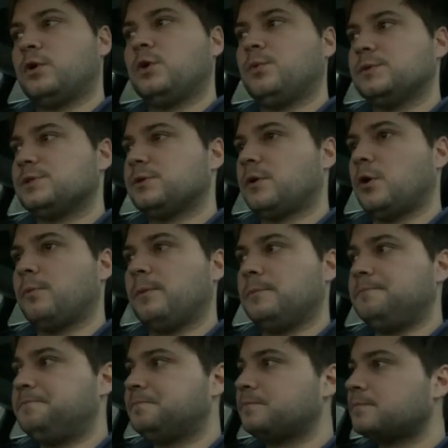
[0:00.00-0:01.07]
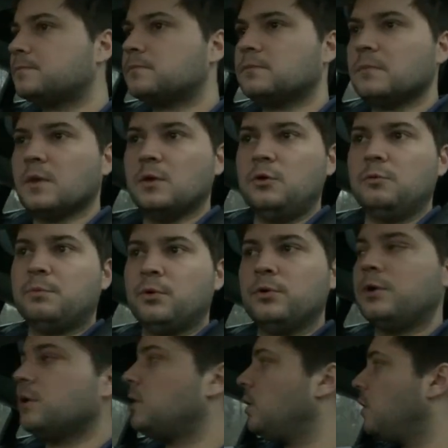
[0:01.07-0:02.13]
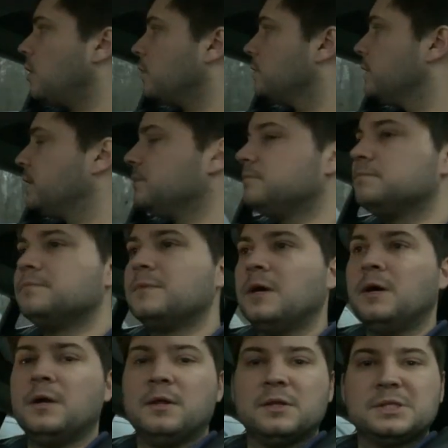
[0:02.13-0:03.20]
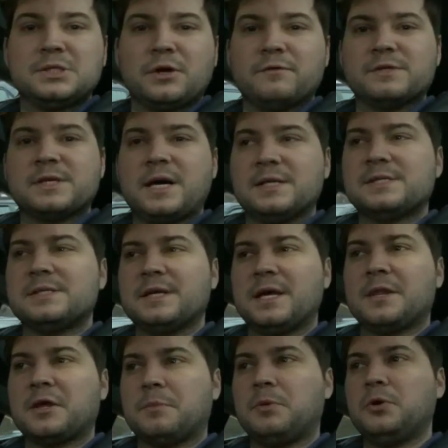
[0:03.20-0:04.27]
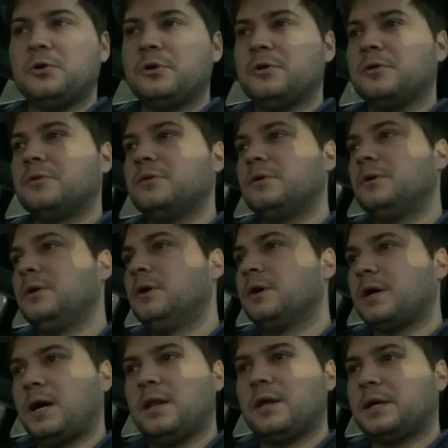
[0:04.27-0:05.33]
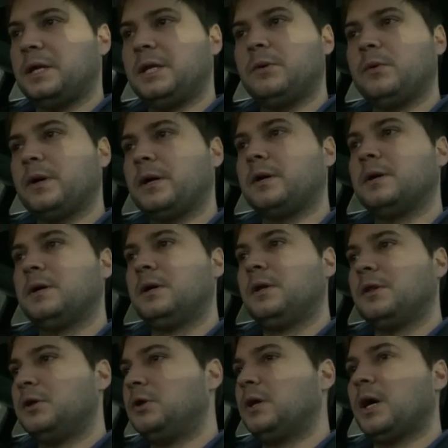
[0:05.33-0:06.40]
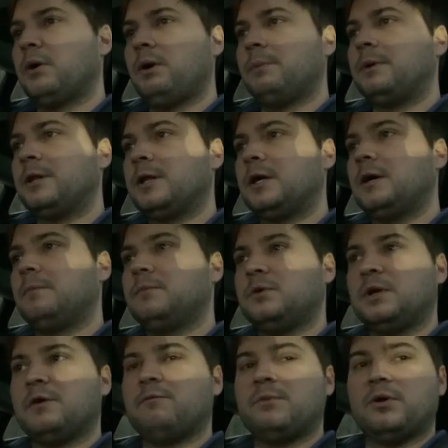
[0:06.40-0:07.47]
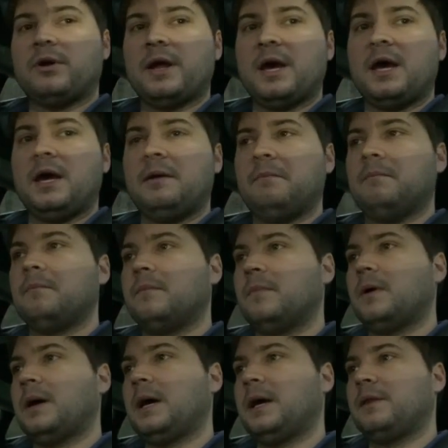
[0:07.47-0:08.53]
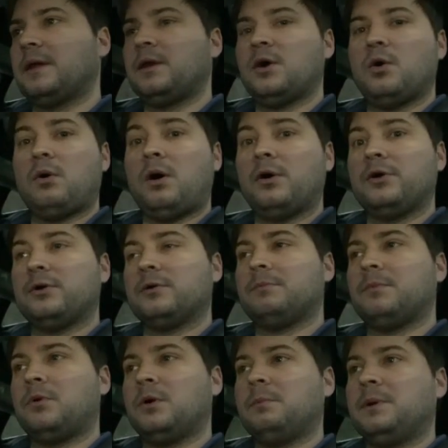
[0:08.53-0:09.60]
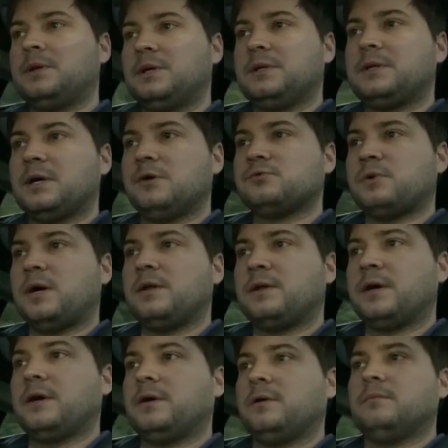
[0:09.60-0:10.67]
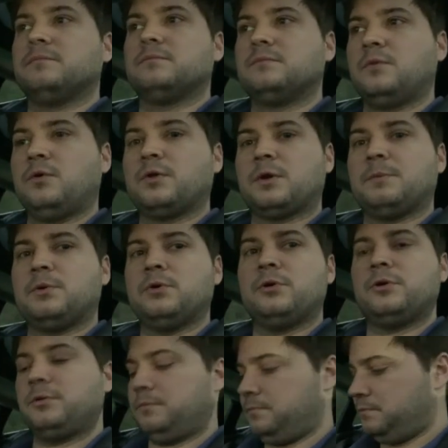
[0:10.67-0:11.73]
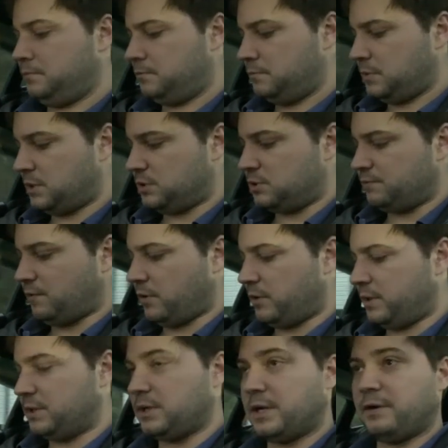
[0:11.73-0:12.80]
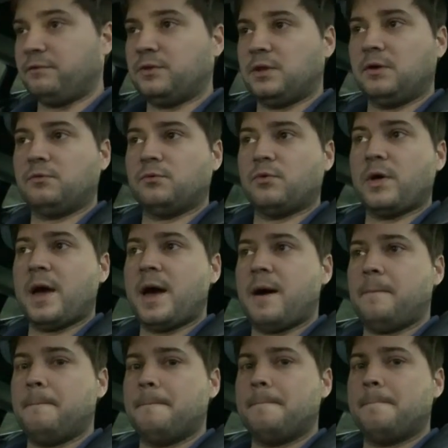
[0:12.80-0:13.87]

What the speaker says: you once you're open. You pull your car in, the service guy's sitting at the computer, kind of like anywhere, and you go up to them, you give them your name, and they know all your appointment details right there on the computer, because you've already done everything through the app.